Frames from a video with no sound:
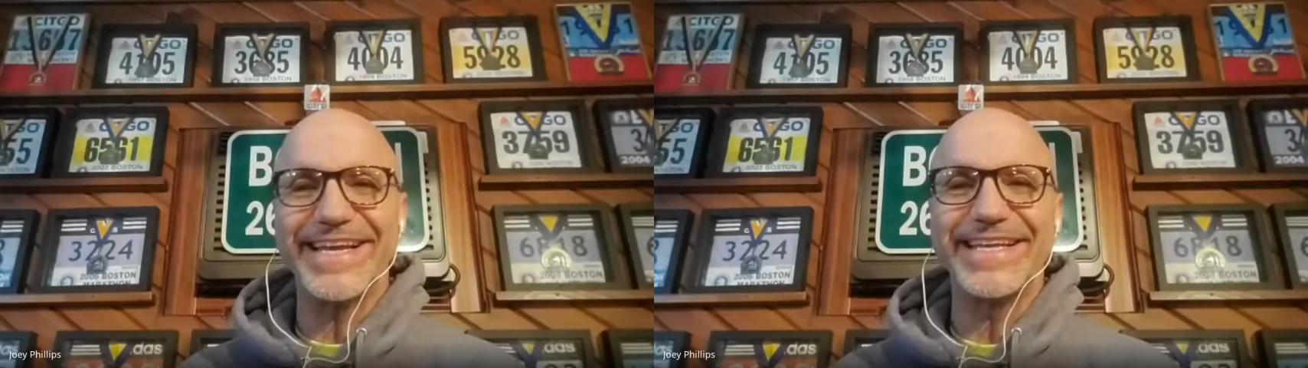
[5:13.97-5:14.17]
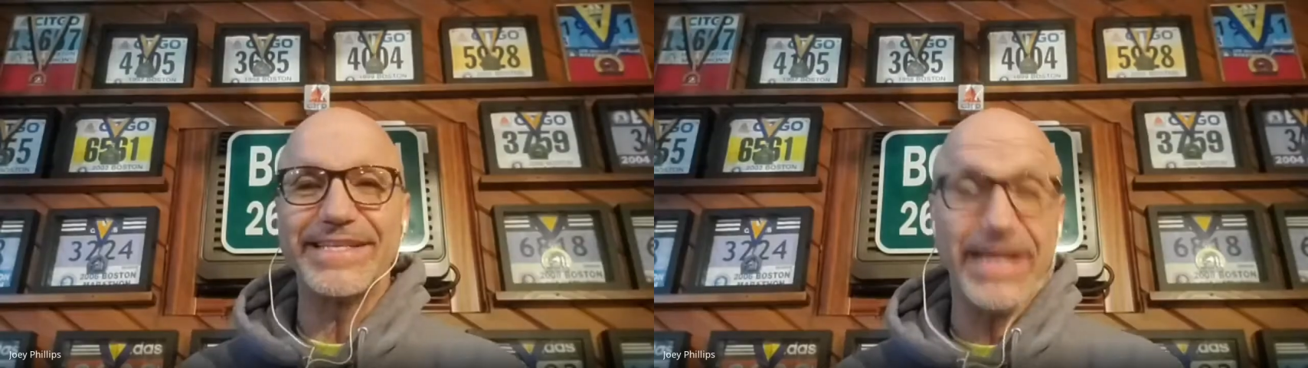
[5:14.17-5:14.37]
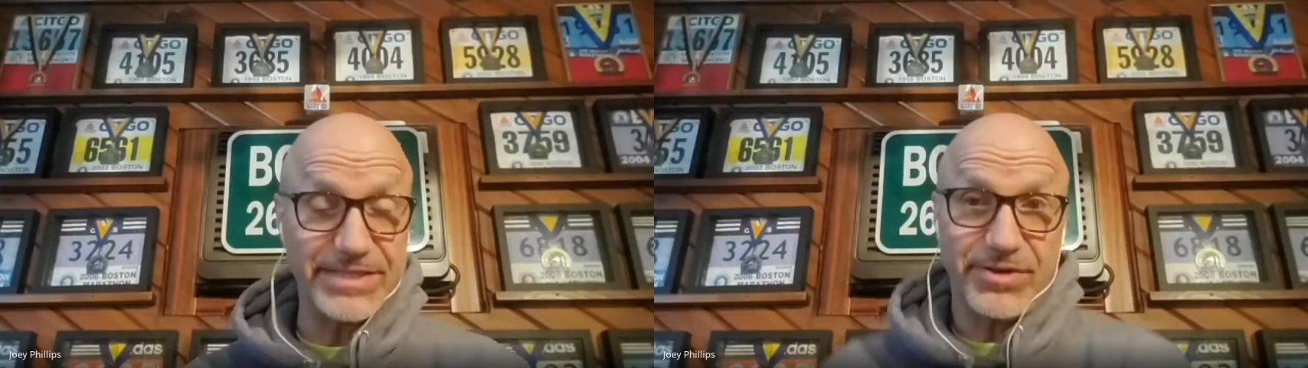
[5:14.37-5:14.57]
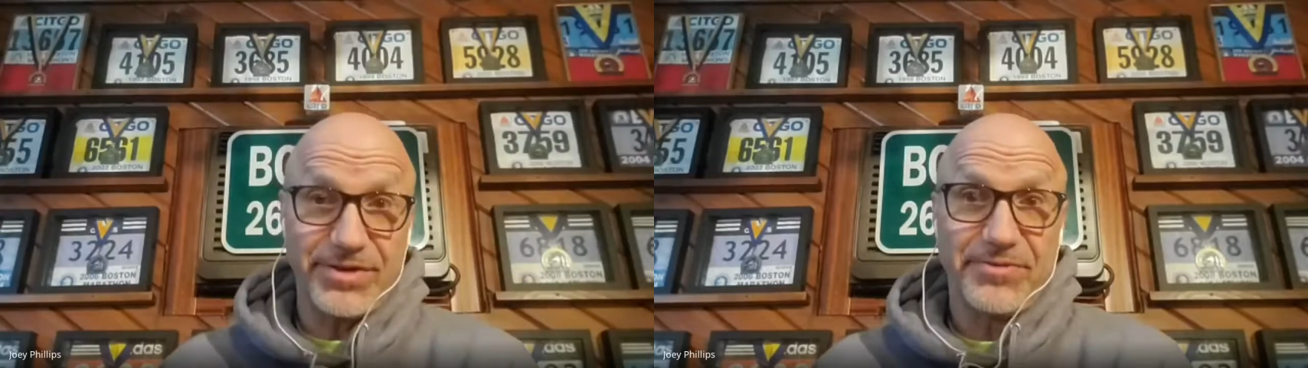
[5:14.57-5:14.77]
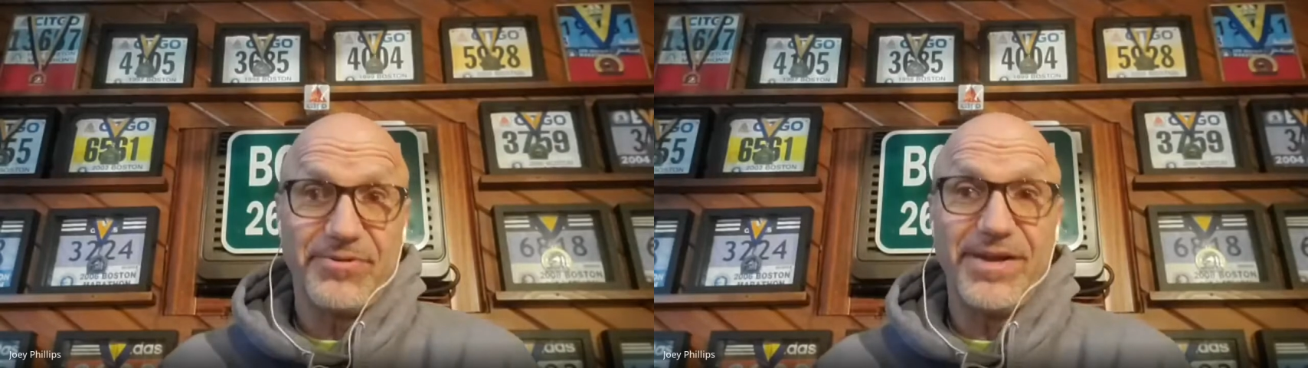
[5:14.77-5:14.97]
I started to
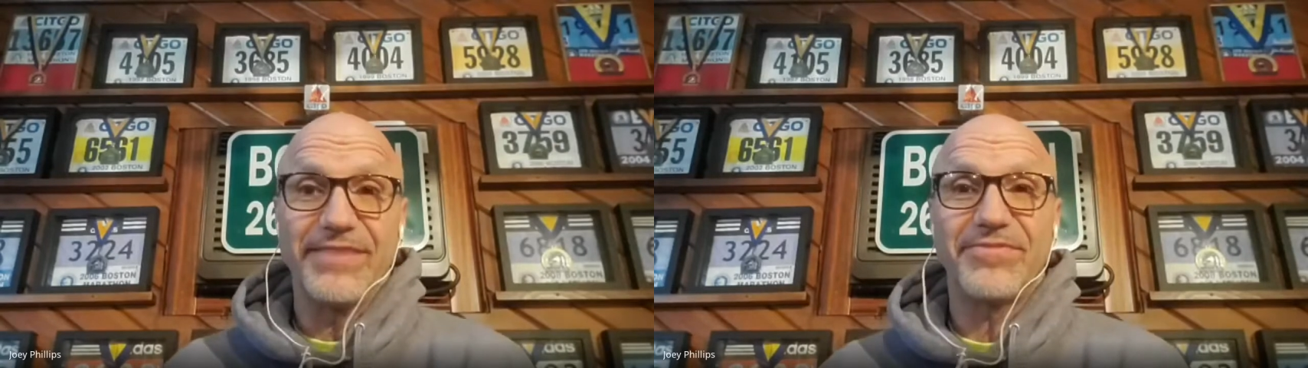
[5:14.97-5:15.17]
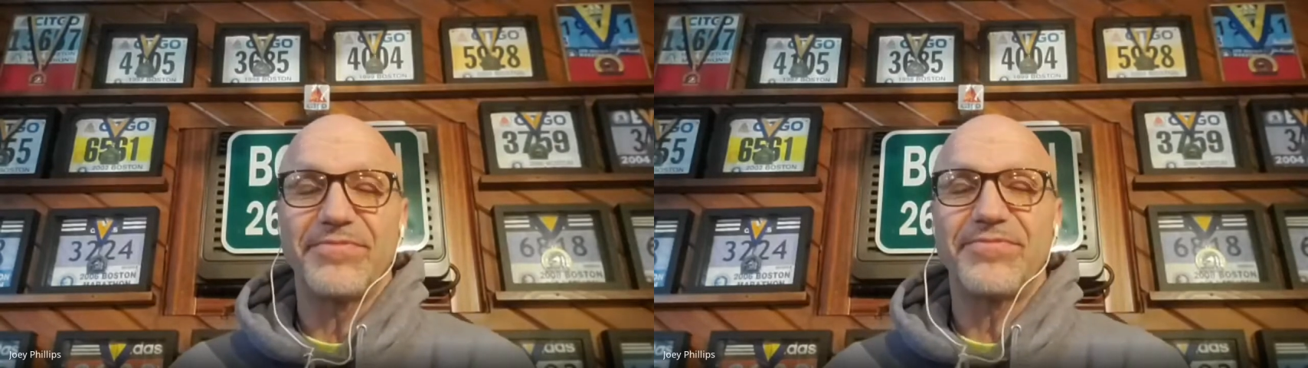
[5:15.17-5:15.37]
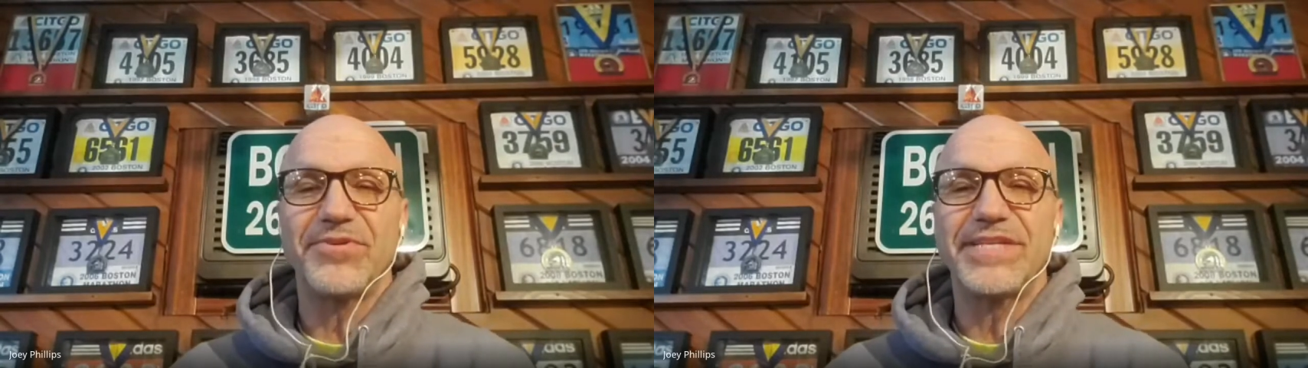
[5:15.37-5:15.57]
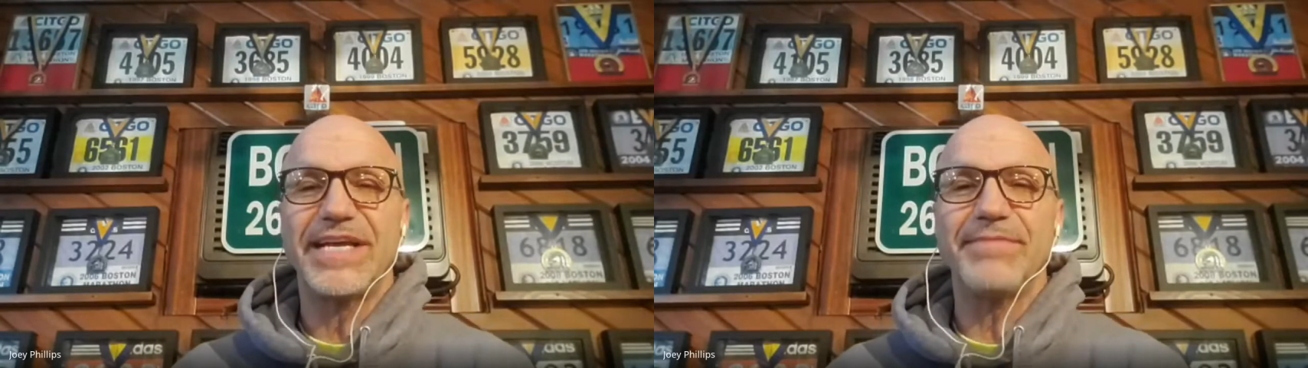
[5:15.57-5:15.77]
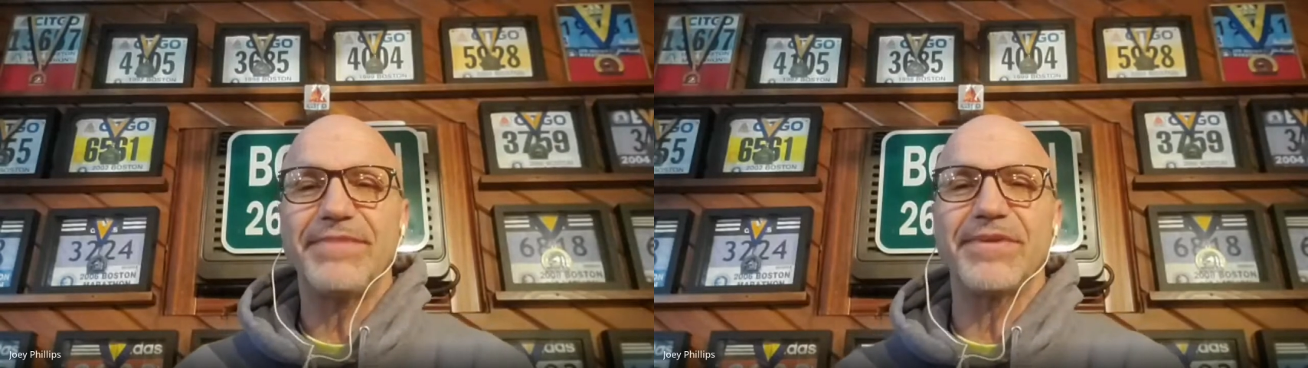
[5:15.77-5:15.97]
run for the first time ever.